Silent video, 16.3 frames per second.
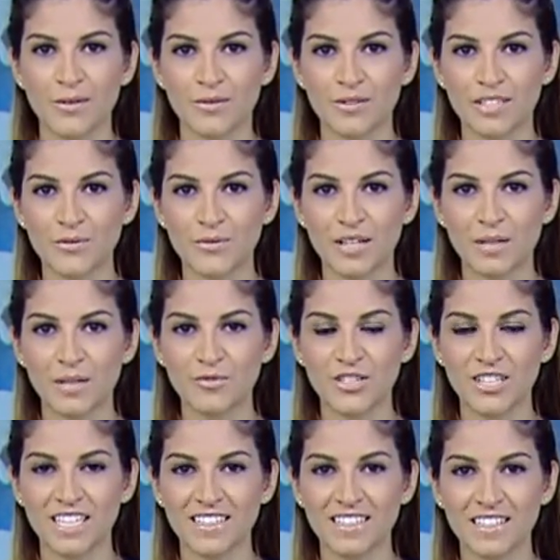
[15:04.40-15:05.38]
with this we come to
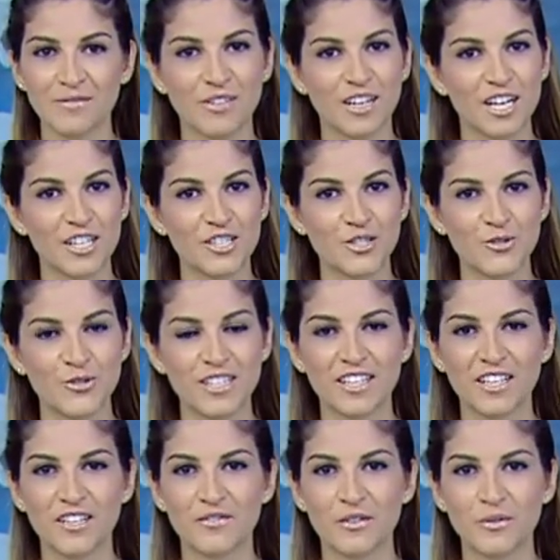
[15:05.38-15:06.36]
an end. I'm Farah Ajlouni.
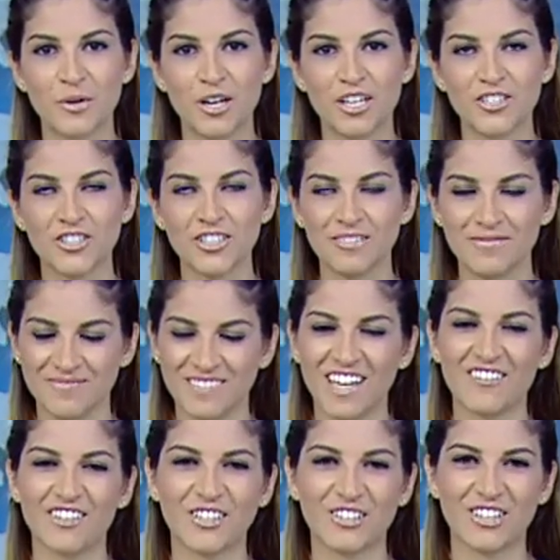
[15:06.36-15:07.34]
Thank you for watching.
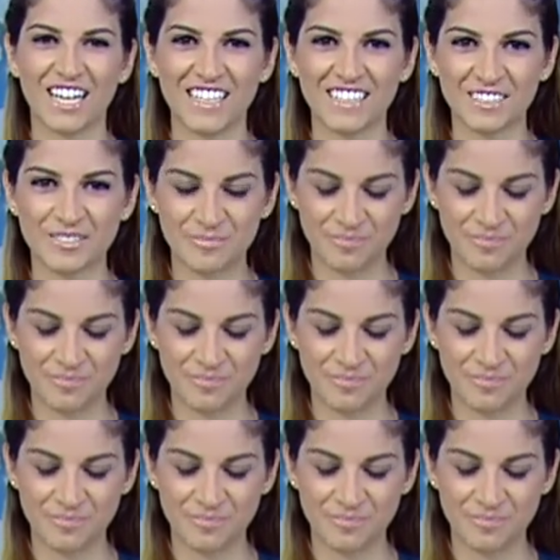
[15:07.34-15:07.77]
Have a good night.